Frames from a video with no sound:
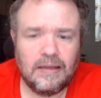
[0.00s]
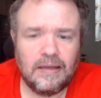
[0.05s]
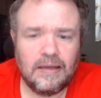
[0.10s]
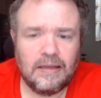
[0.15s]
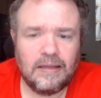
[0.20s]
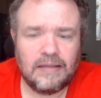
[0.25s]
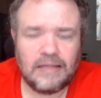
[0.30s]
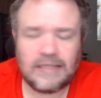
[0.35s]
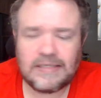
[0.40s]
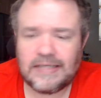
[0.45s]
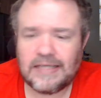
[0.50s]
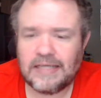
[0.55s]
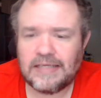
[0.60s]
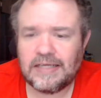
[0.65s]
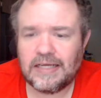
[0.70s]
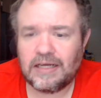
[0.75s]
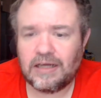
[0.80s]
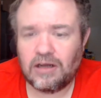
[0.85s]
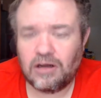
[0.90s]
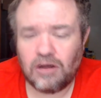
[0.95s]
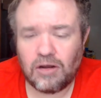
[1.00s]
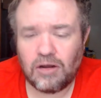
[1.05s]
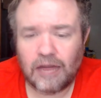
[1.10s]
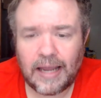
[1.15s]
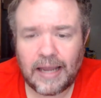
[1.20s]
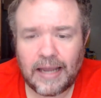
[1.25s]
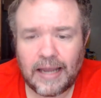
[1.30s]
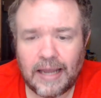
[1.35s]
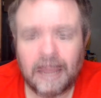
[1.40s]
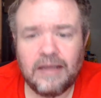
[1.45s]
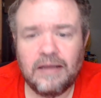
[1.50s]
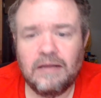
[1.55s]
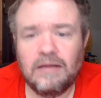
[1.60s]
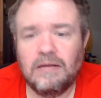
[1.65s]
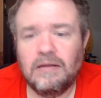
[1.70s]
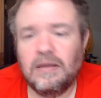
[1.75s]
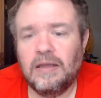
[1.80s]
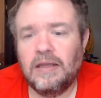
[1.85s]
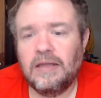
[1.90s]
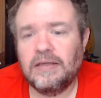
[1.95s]
That sounds like a good idea
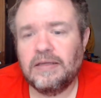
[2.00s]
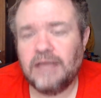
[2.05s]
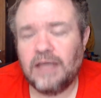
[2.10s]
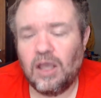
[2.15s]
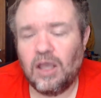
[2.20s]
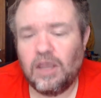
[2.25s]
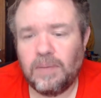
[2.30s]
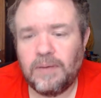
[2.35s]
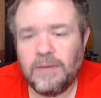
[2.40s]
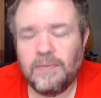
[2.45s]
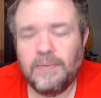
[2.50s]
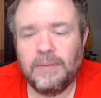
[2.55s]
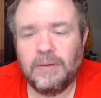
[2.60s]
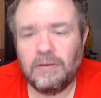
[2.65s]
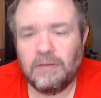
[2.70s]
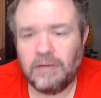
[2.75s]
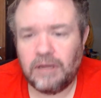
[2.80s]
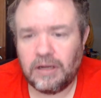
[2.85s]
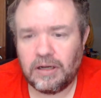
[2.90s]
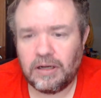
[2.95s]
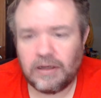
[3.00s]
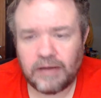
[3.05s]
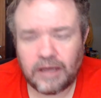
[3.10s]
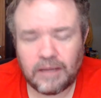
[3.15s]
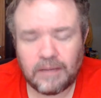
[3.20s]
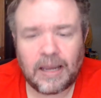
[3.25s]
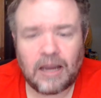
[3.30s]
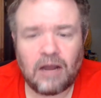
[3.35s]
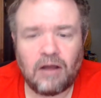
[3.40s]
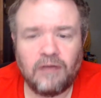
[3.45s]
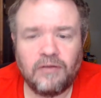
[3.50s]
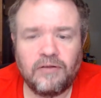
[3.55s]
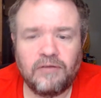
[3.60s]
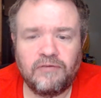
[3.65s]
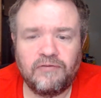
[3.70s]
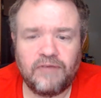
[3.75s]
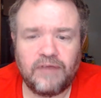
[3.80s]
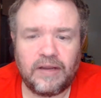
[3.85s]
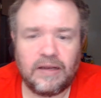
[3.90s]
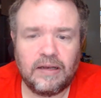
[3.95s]
to help people be able to, get back on their feet.